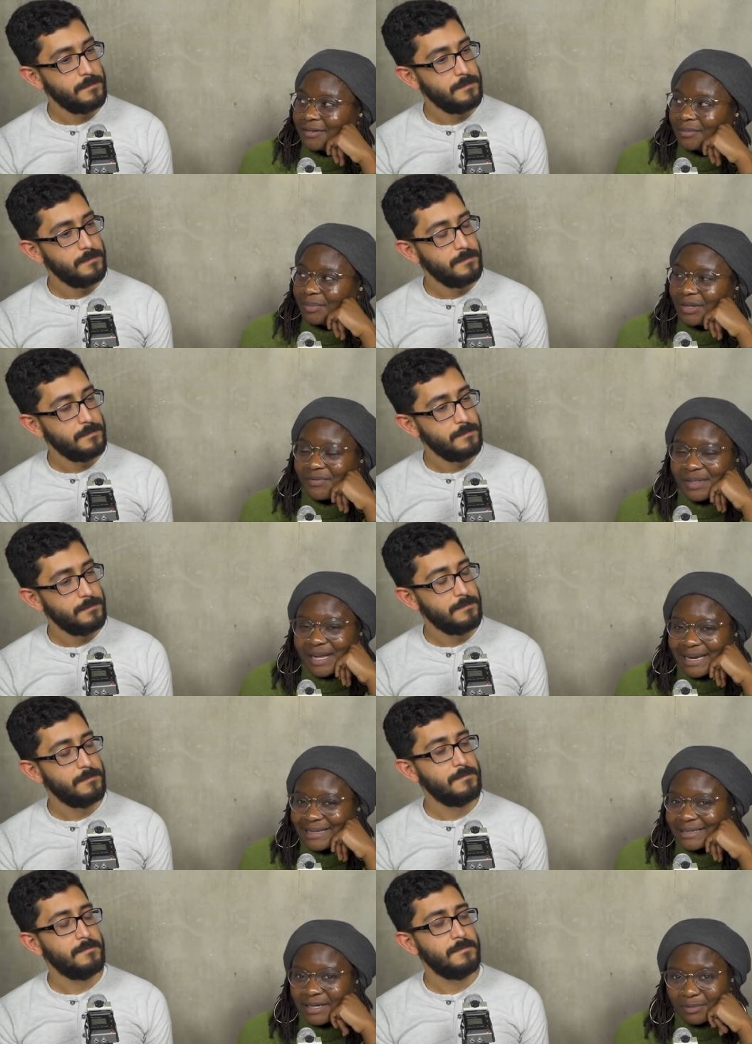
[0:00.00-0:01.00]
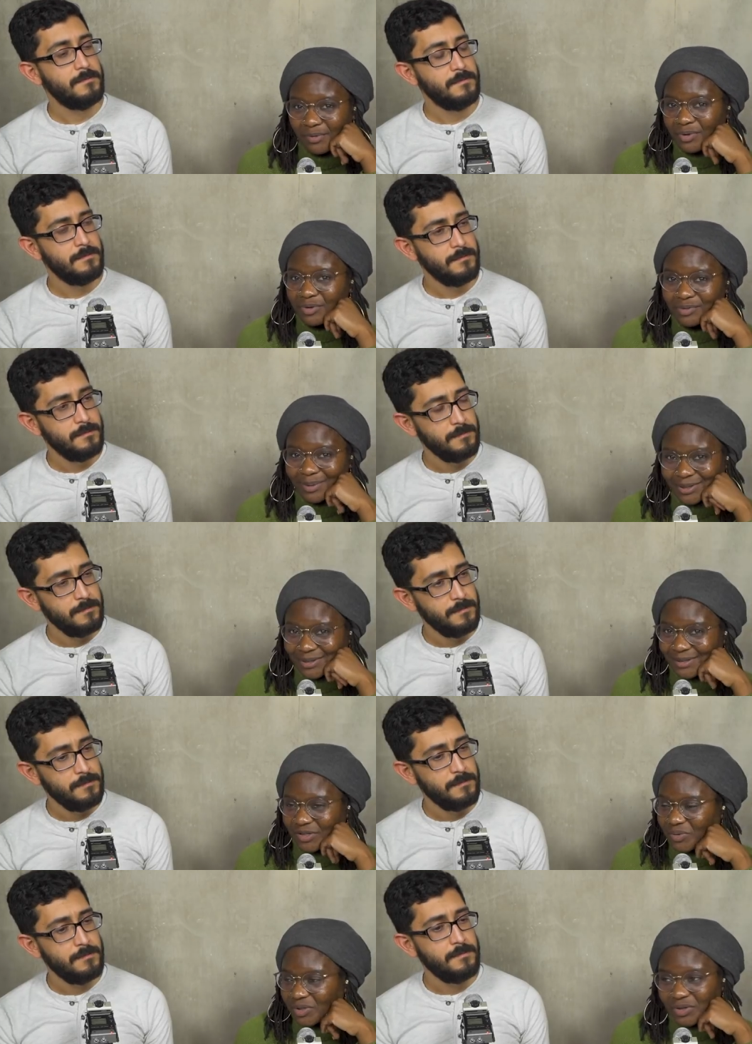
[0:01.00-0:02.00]
Speaker 1: But even then, it's going to be with a new
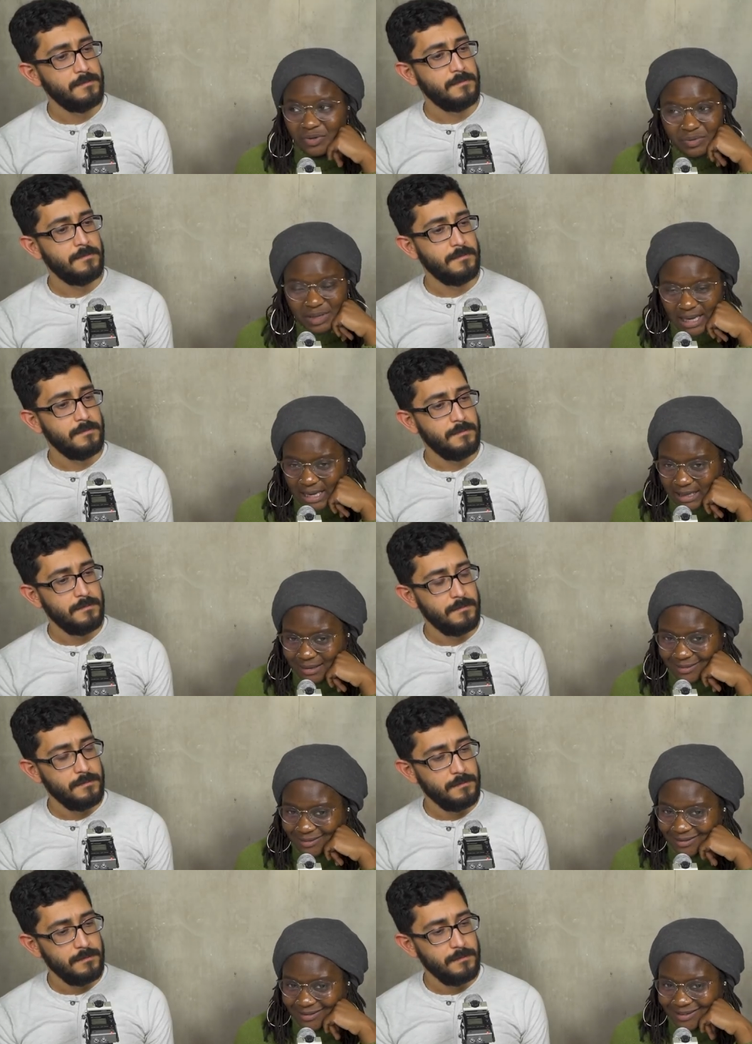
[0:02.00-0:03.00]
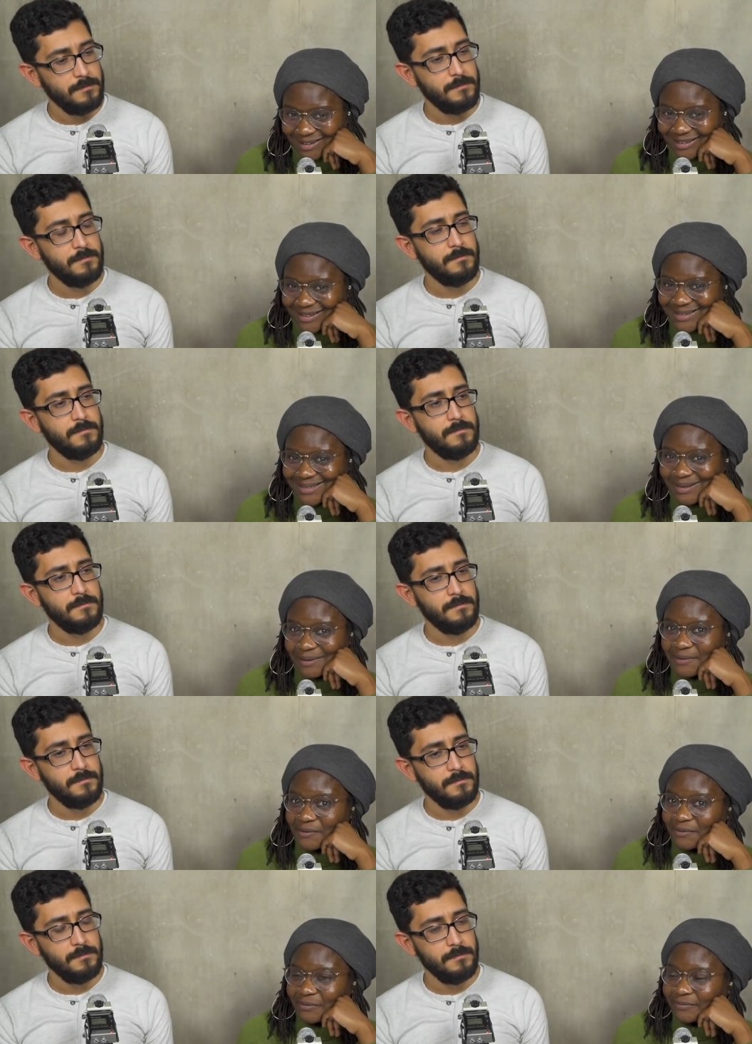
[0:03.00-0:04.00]
person, so it's a new thing.
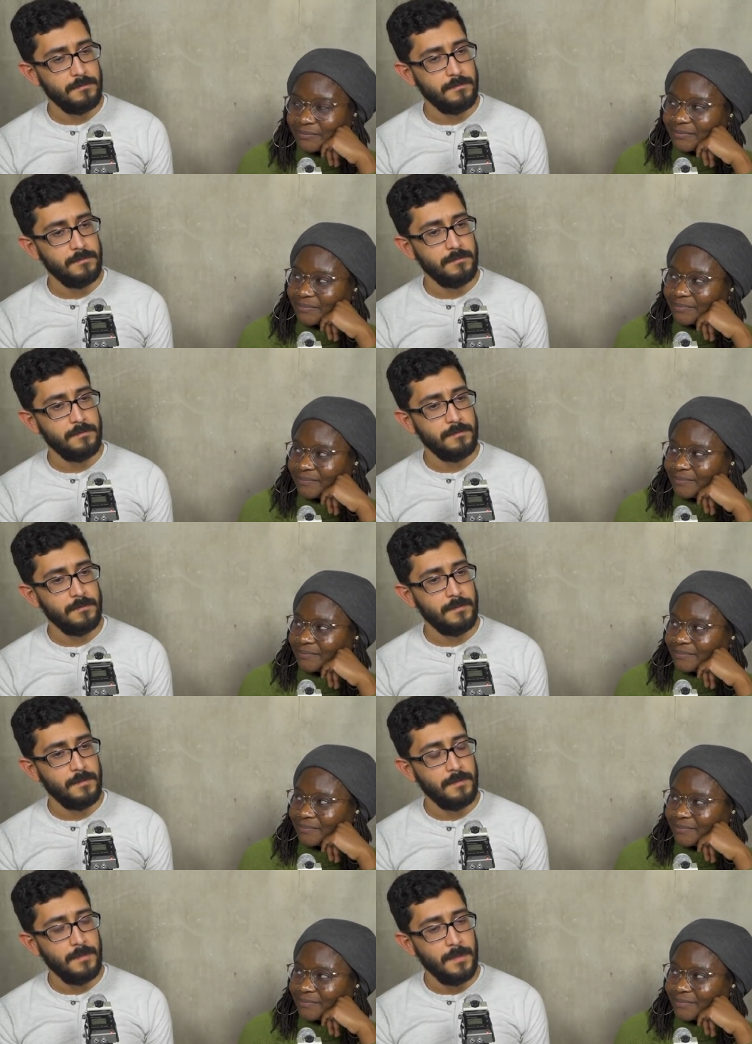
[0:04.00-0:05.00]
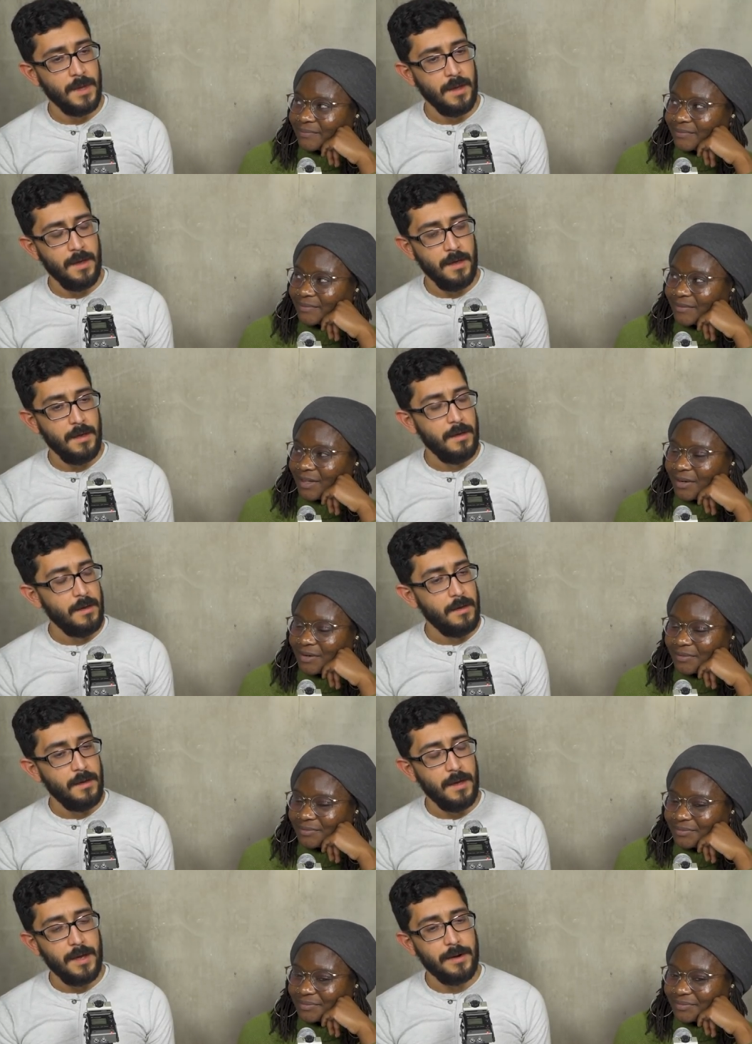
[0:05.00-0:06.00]
So, you know?
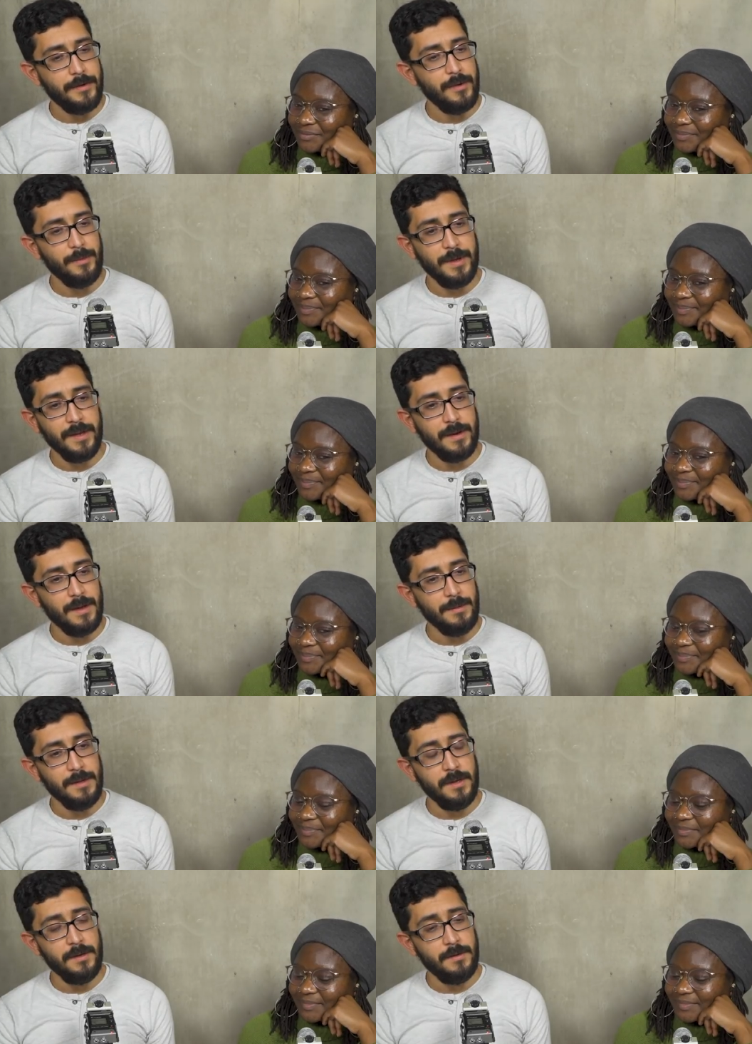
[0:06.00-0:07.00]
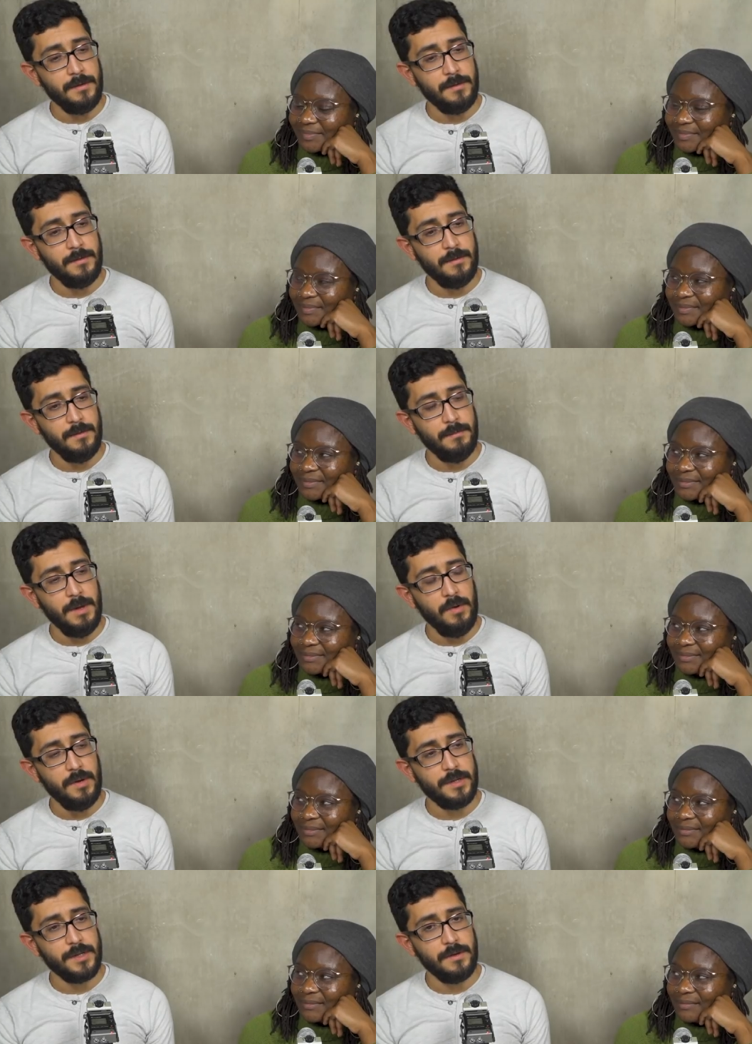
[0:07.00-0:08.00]
Speaker 2: I don't know, man. I mean,
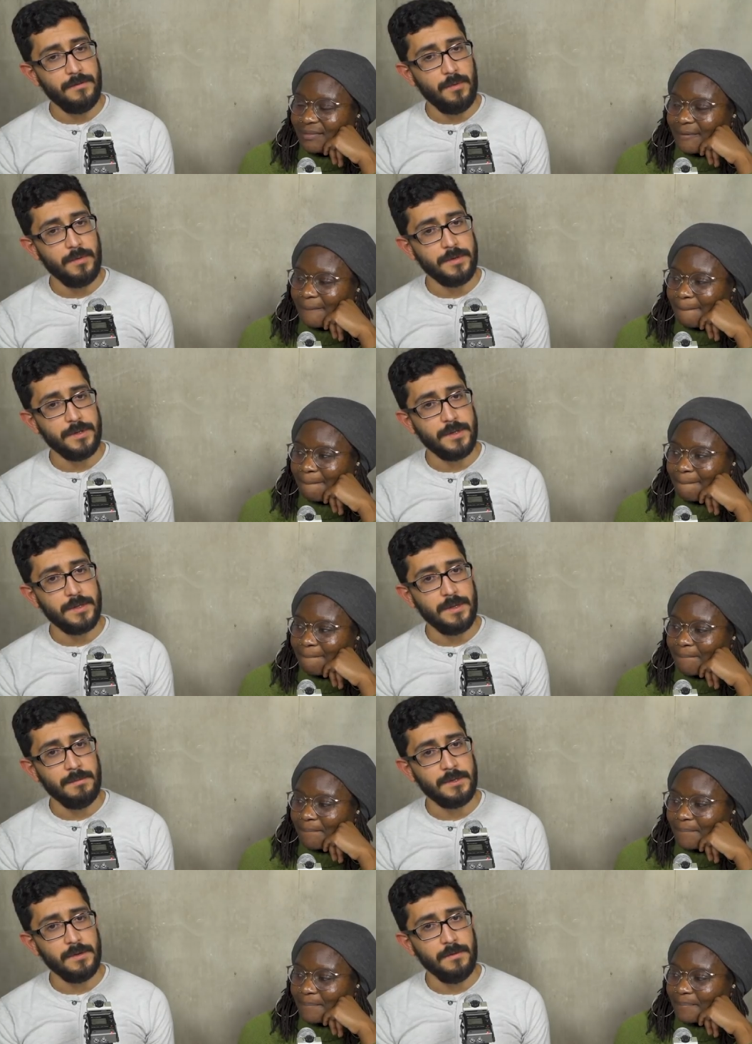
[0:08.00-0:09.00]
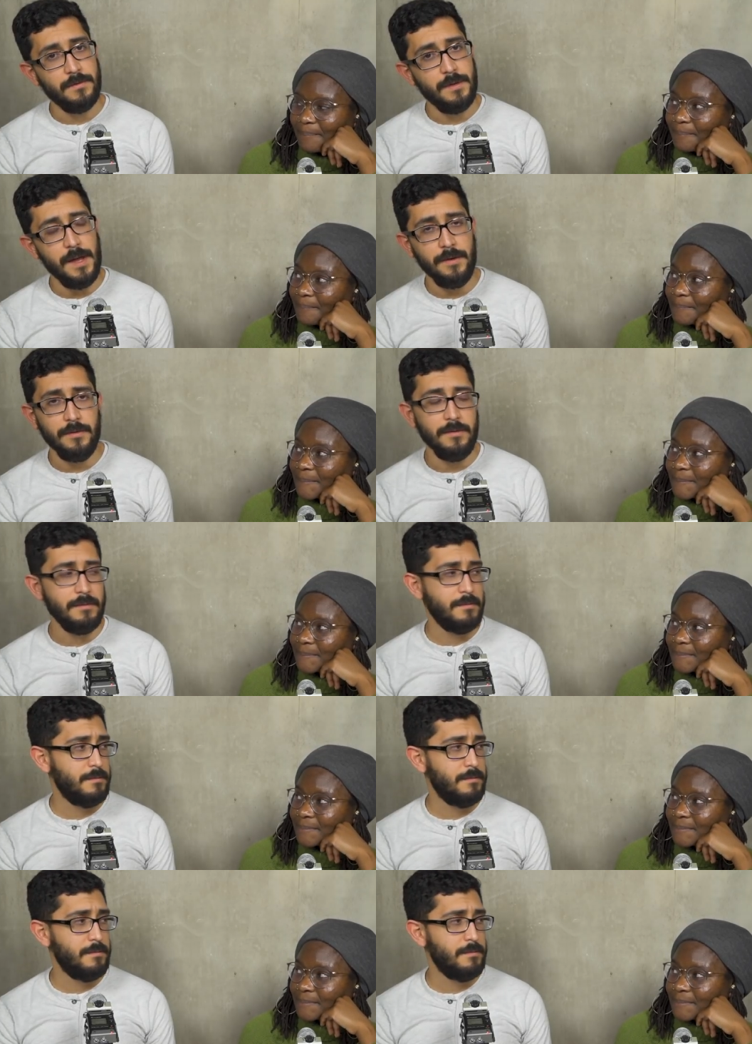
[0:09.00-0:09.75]
marriage and divorce just seem so final.